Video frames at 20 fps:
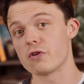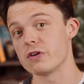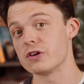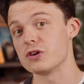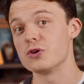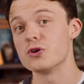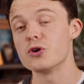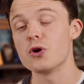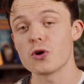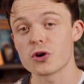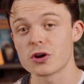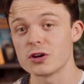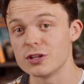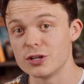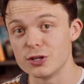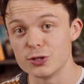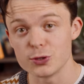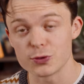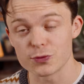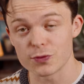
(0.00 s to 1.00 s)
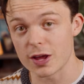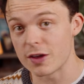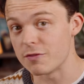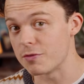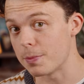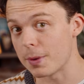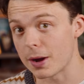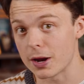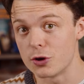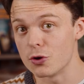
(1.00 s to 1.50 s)
worry, you're not gonna lose
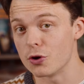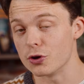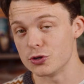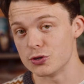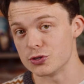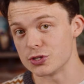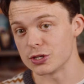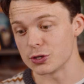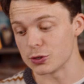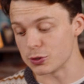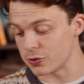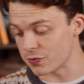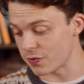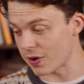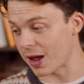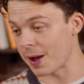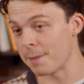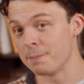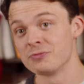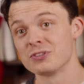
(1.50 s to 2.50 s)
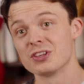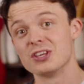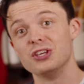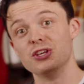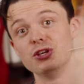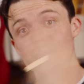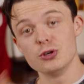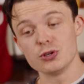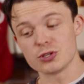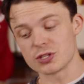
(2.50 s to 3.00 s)
flavor by not using goose fat.
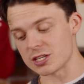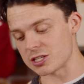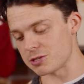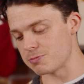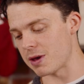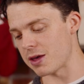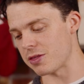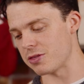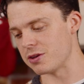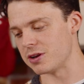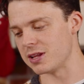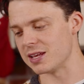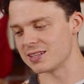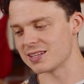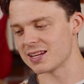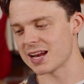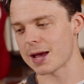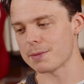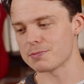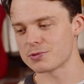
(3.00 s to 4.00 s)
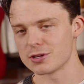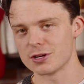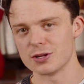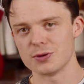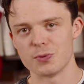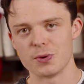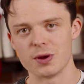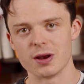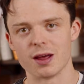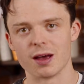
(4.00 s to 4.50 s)
Use this method, it's an
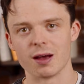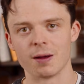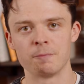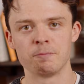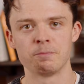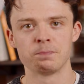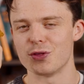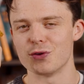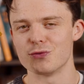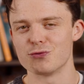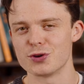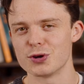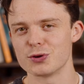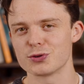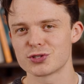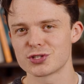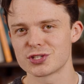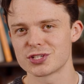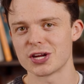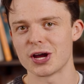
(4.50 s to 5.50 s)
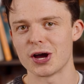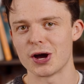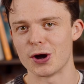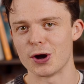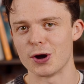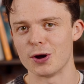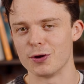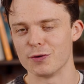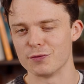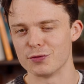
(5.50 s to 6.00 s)
absolute winner for the real
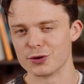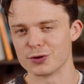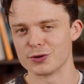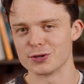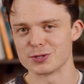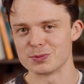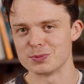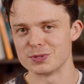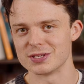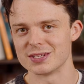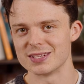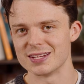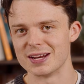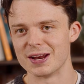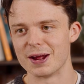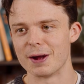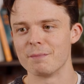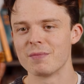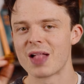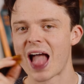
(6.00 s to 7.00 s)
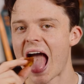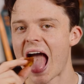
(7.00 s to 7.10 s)
star of the Christmas dinner.